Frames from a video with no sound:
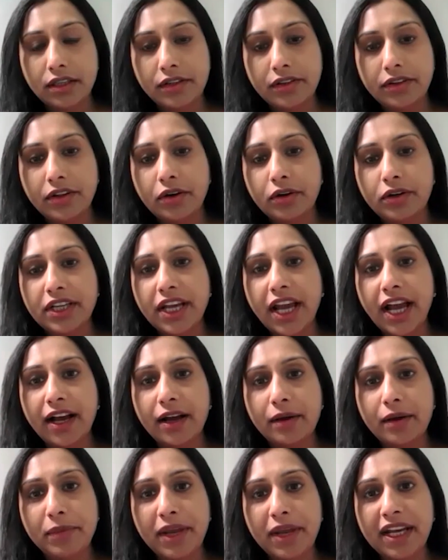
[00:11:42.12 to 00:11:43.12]
So
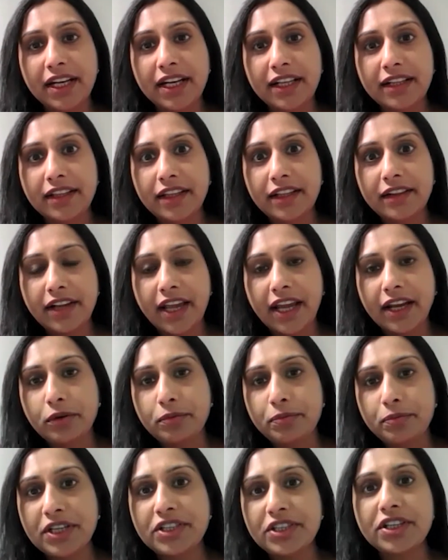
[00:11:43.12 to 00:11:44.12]
yeah, mainly these kind
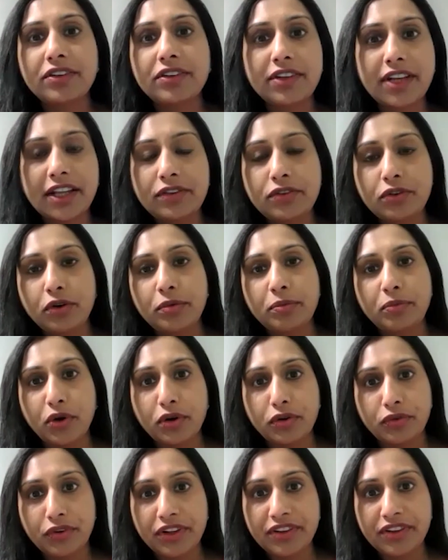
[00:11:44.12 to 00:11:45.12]
of patients, they store
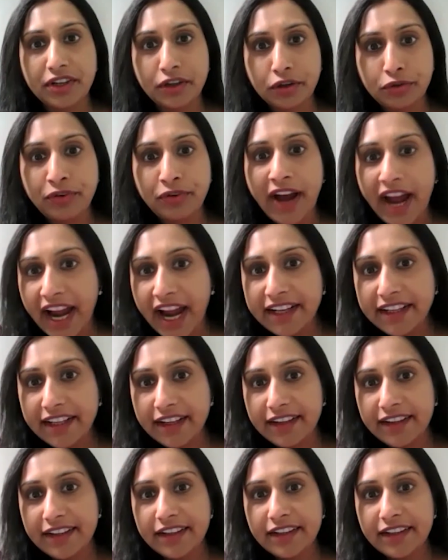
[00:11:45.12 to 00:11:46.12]
more visceral fat.
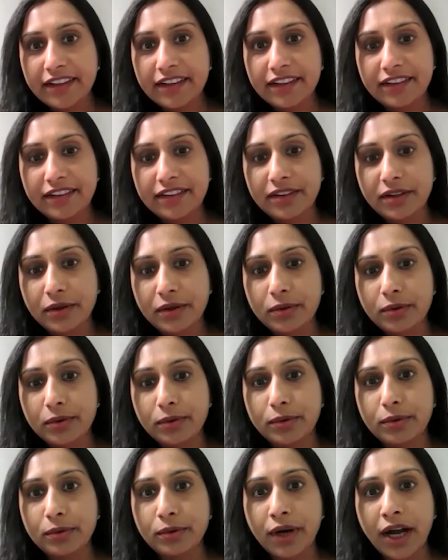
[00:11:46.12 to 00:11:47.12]

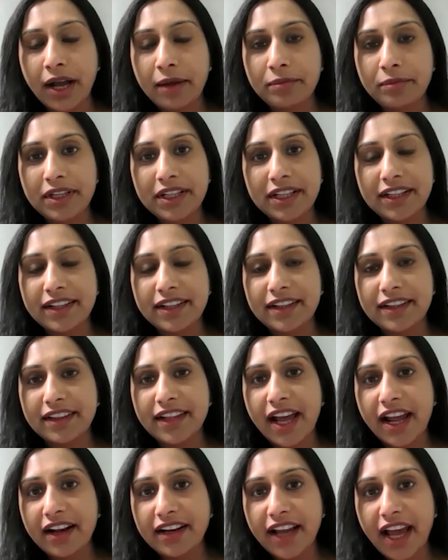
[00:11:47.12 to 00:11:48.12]
So I mean
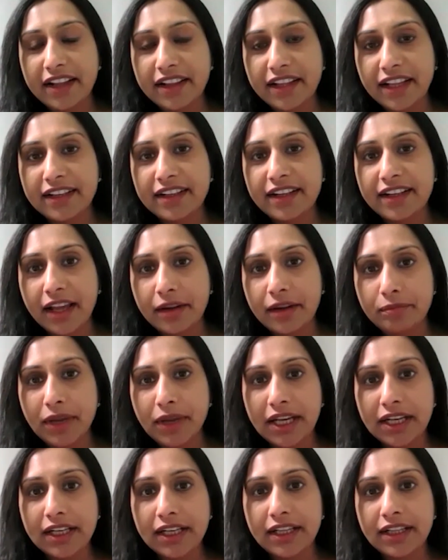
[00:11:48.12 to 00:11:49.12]
that I think like
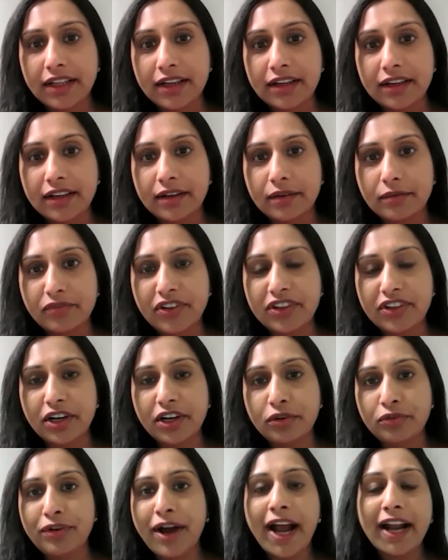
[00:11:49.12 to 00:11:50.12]
mainly the
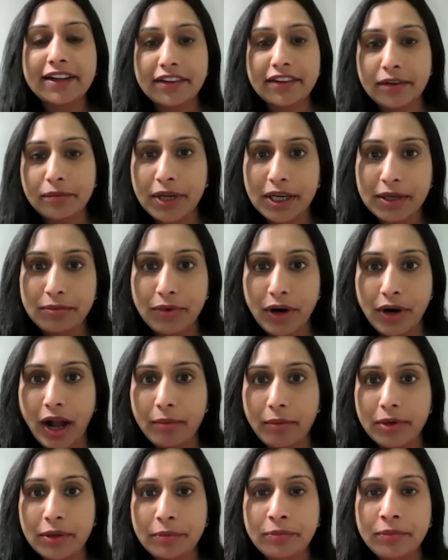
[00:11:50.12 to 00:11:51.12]
visceral fat is the main
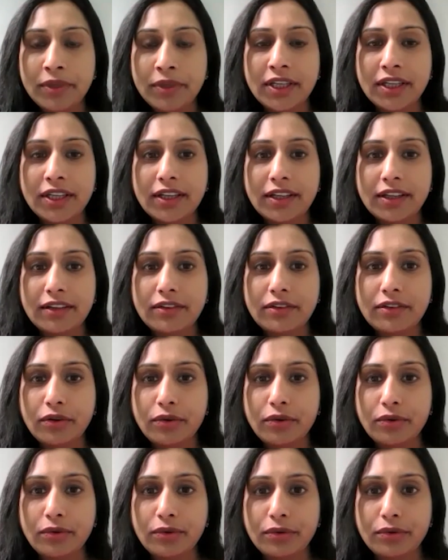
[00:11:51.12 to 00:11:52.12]
problem.
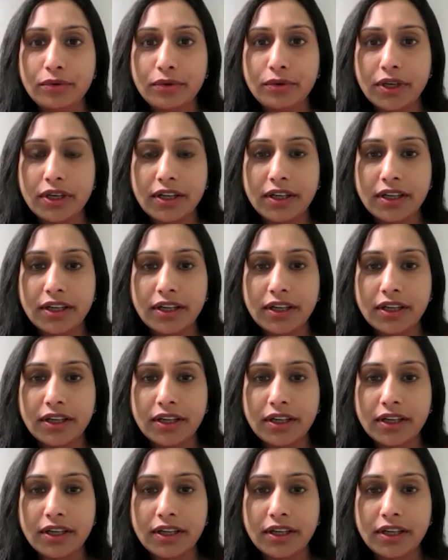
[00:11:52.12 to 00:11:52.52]
So